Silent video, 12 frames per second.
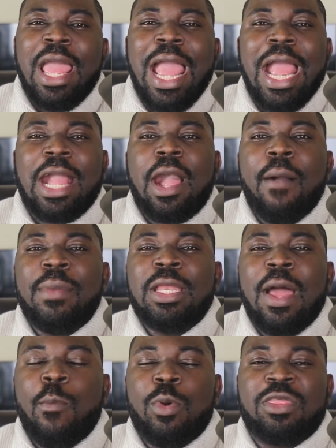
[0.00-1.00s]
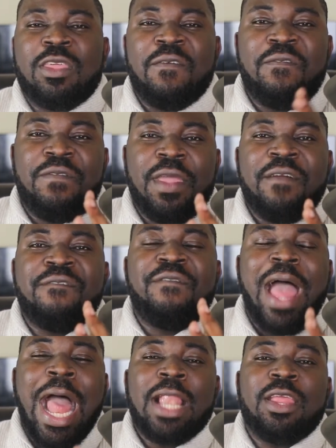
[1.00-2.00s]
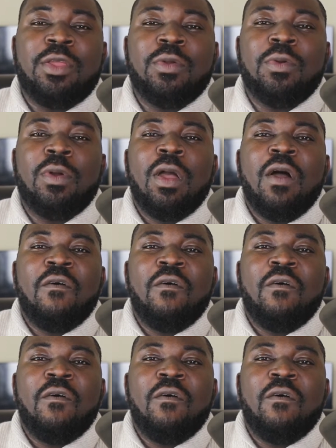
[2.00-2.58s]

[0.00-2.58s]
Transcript: and coming up with a fair value